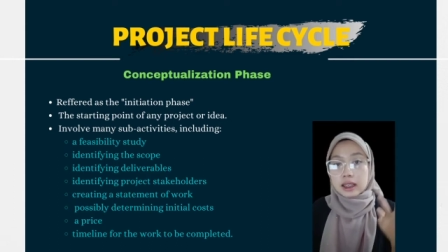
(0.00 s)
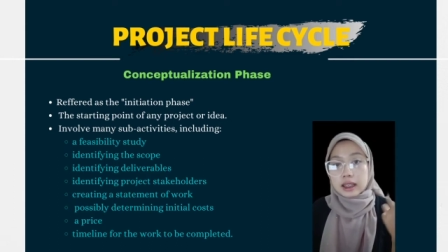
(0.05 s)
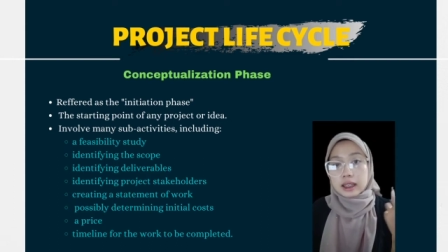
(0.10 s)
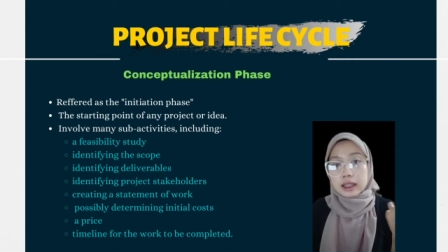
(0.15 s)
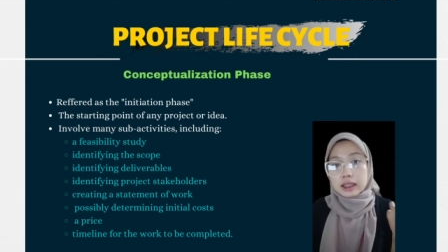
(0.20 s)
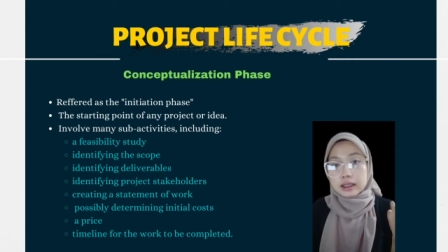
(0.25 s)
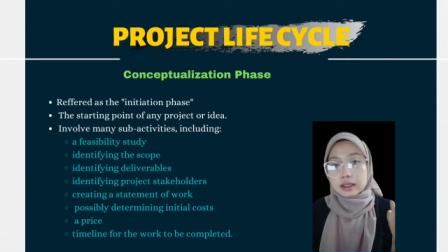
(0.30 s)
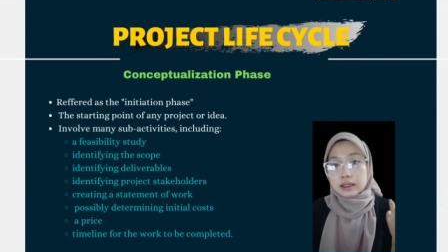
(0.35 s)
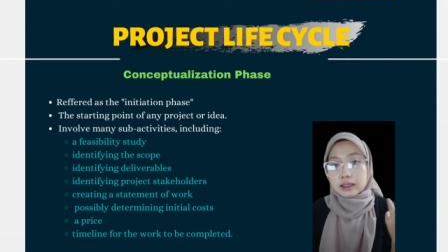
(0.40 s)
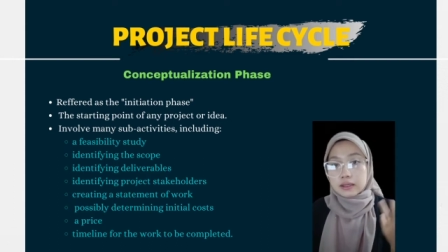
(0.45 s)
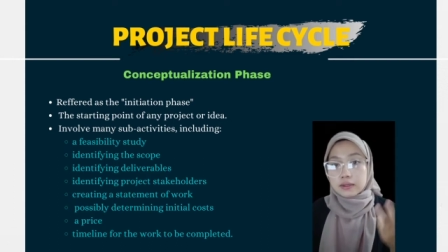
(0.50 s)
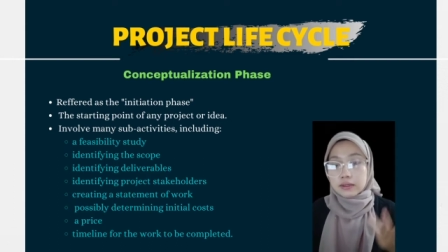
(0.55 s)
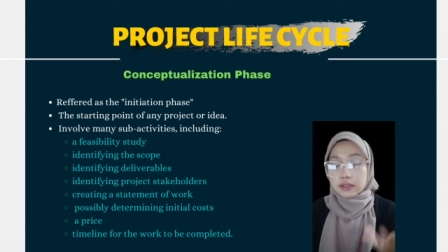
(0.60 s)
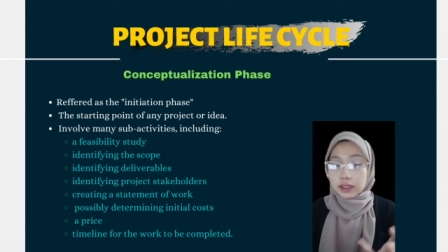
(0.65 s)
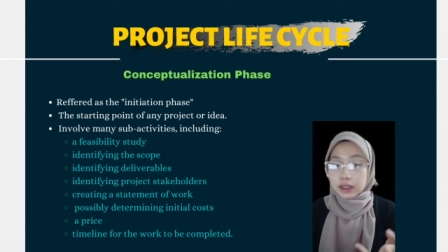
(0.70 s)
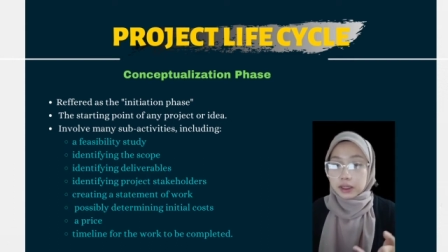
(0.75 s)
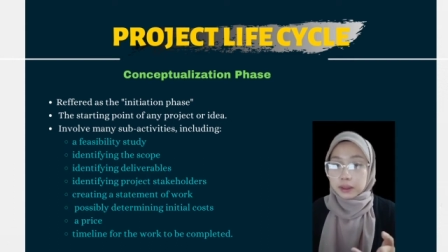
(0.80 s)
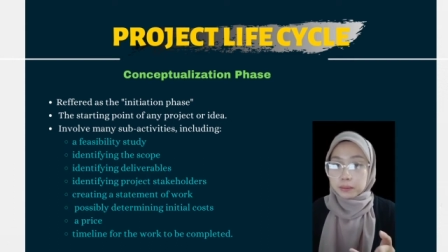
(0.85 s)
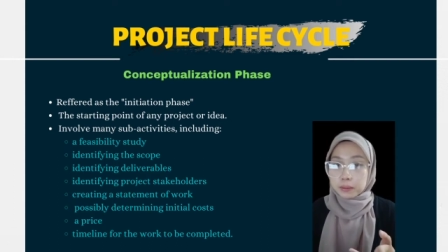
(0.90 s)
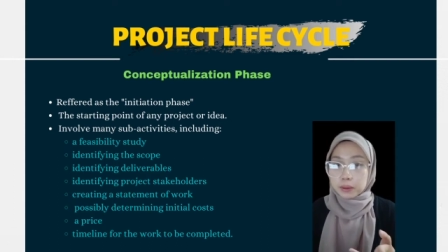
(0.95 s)

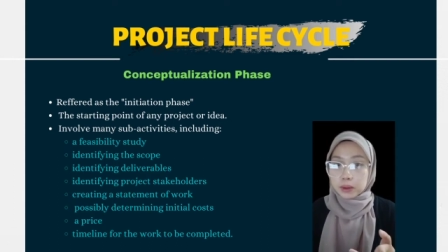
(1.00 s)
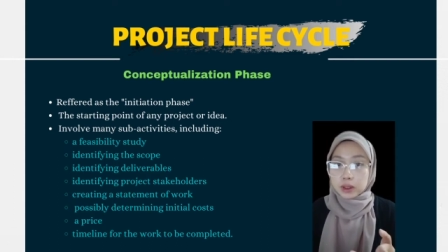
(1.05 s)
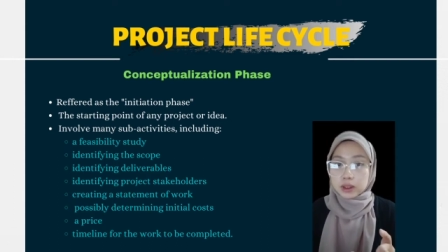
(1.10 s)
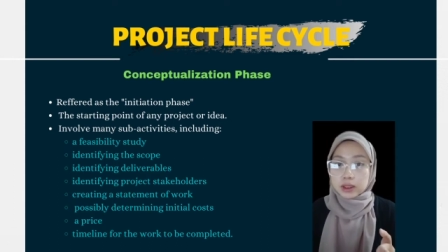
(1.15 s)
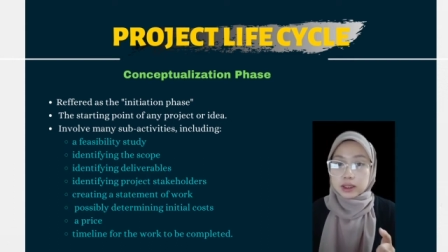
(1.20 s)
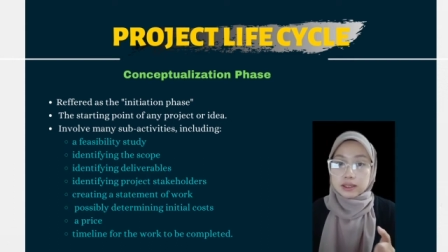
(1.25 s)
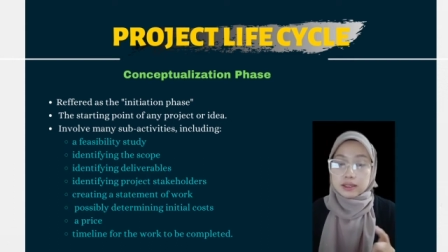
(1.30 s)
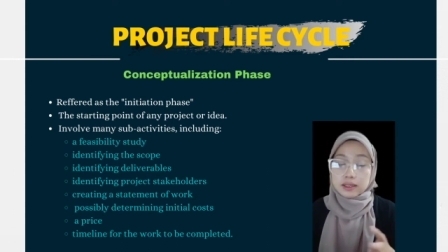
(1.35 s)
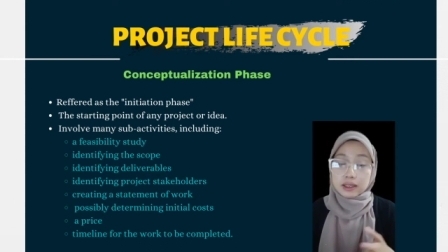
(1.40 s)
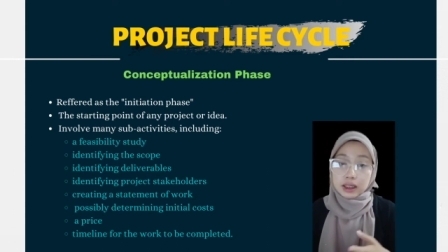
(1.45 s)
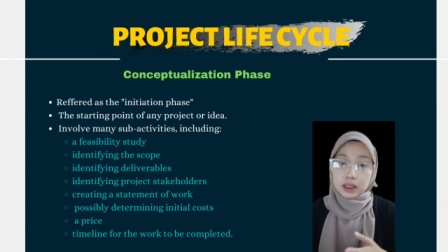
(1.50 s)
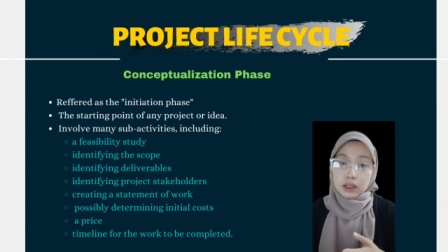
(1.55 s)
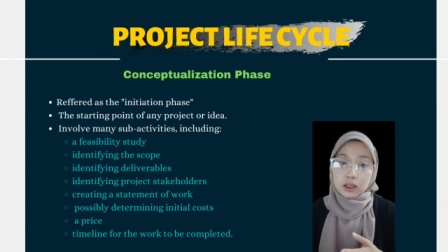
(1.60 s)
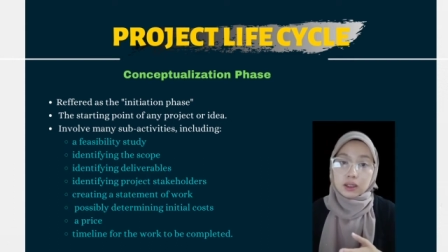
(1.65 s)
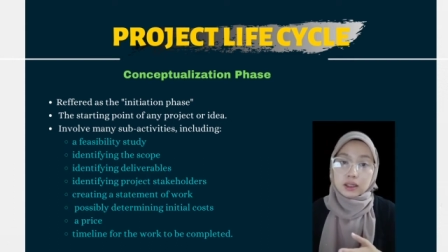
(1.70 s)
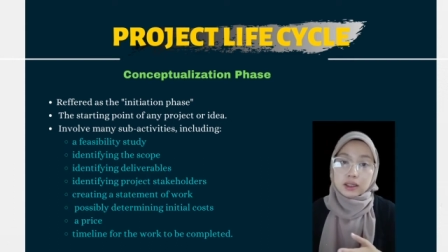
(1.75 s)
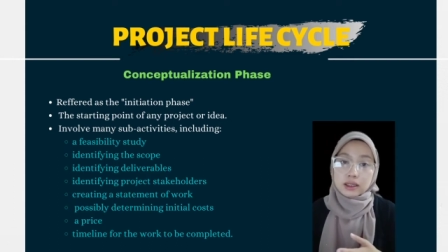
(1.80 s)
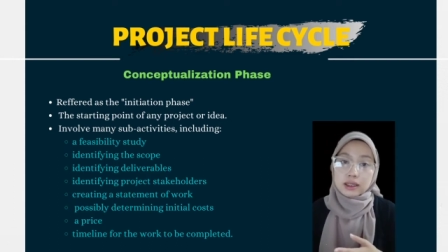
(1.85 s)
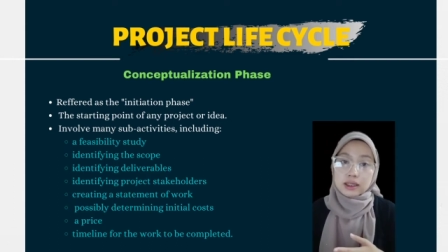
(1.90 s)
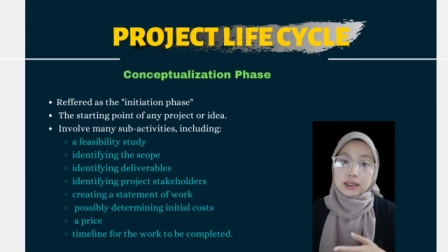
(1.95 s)
identifying project
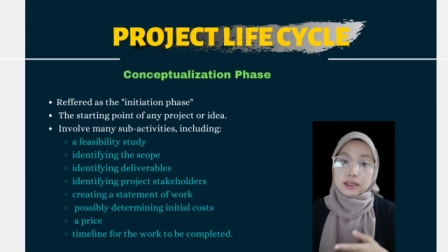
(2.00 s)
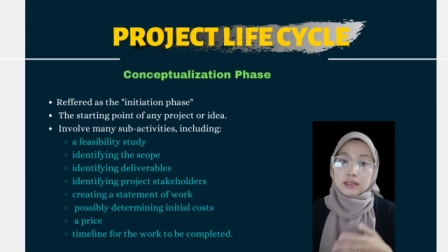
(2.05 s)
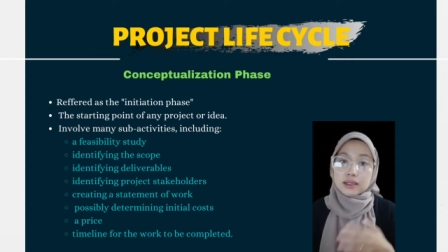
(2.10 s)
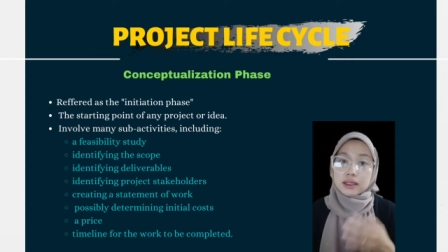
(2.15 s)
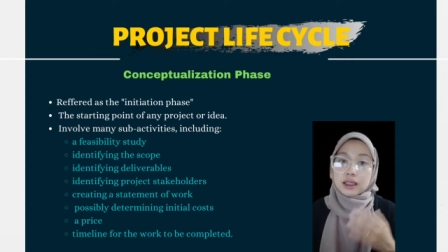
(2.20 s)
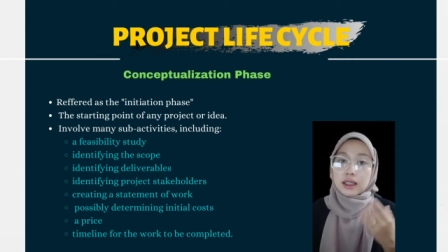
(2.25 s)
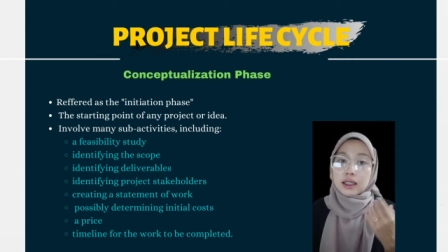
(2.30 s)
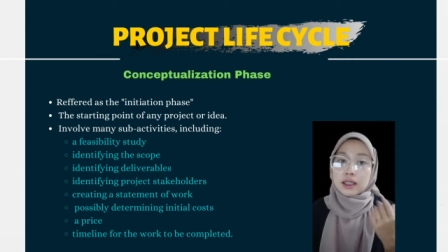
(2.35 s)
stakeholders,